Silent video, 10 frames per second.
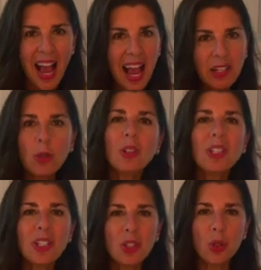I
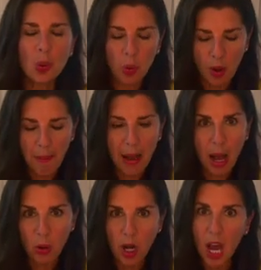usually do
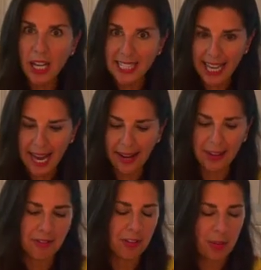about a day
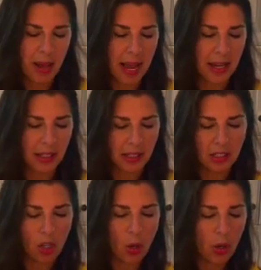for my
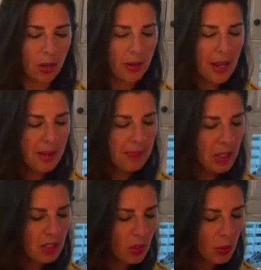yogurt.
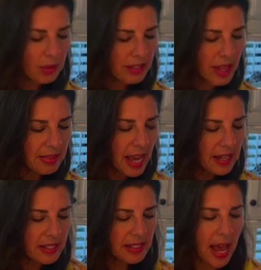So we'll set that
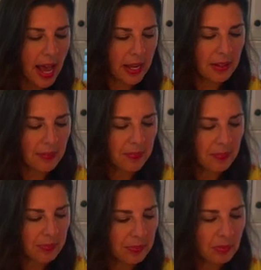aside.
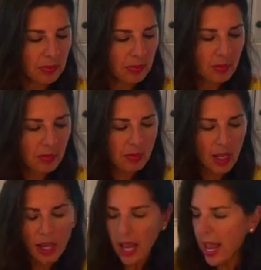
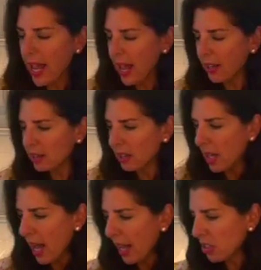And
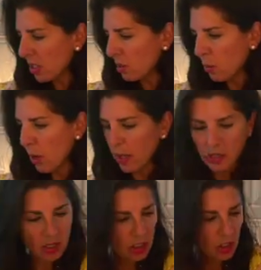I just want
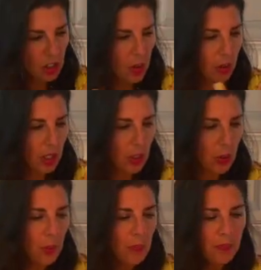to show
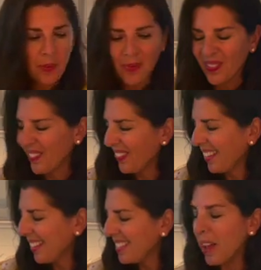you
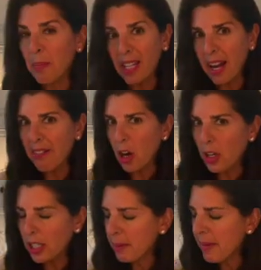some that I've
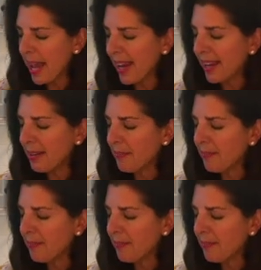already made.